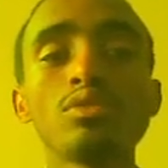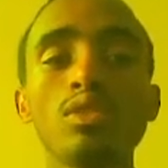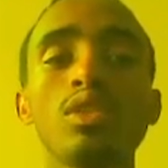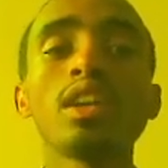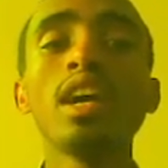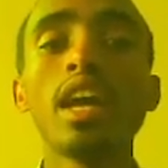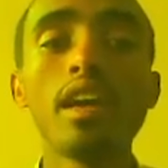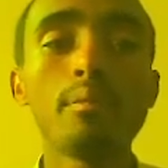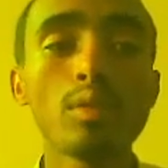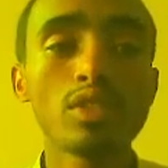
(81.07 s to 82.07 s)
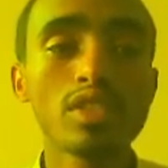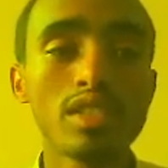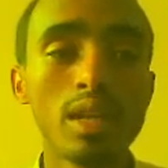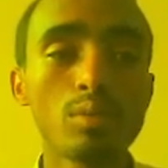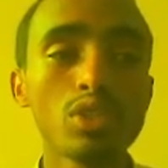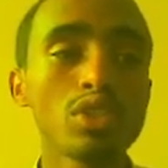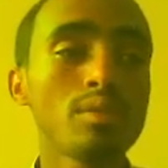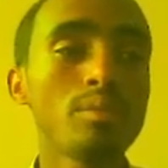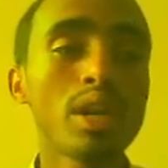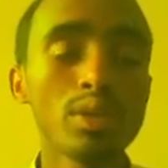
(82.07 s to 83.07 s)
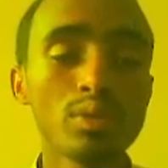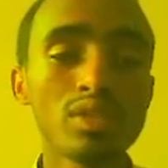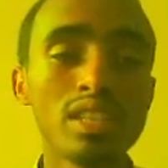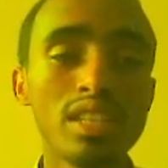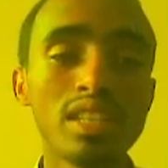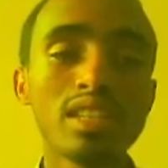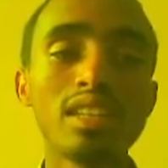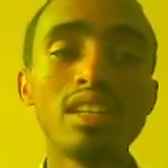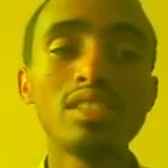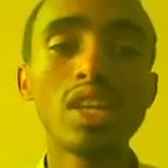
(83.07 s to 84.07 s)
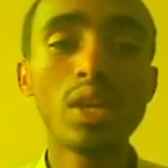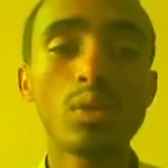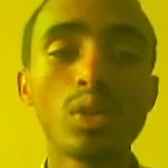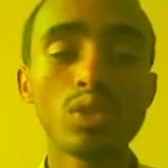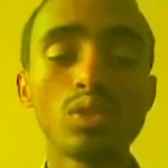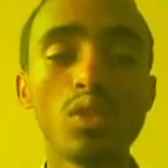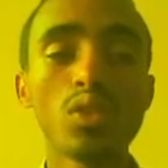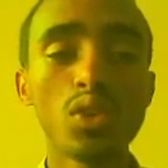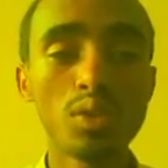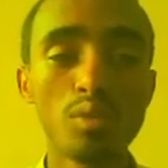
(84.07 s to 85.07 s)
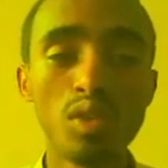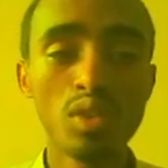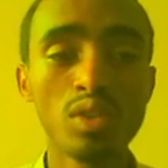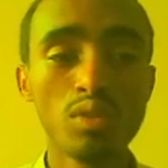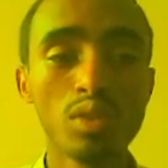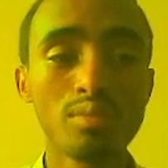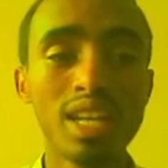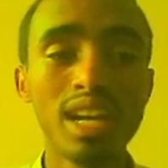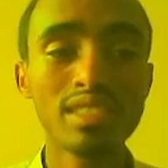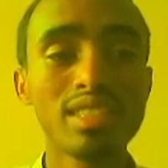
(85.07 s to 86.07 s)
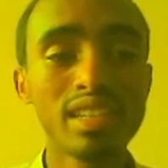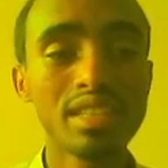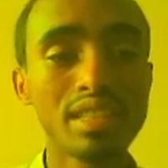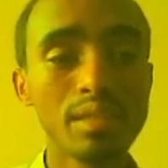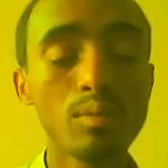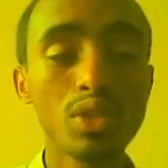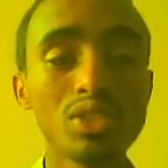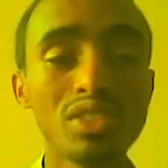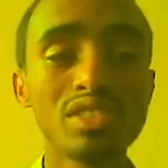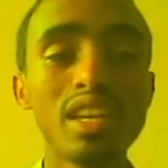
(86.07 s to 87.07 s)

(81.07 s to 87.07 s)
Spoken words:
for a projectile motion by using the equation of uniformly accelerated motions